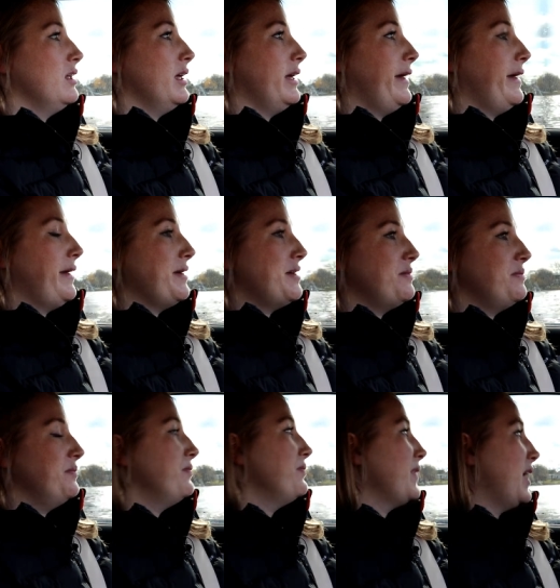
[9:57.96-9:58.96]

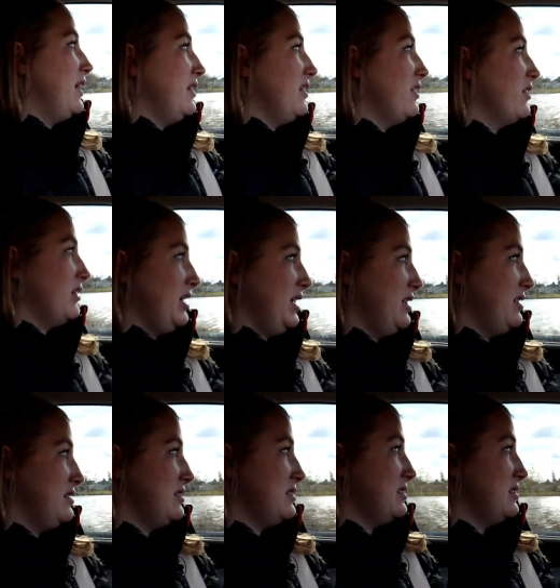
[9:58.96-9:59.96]
Um, and there
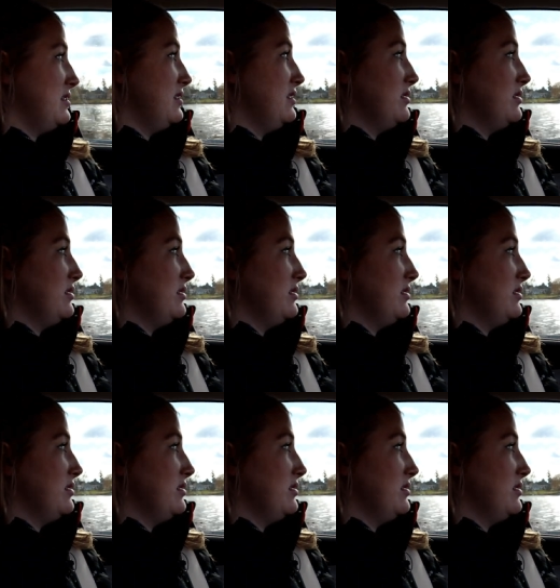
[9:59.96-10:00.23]
is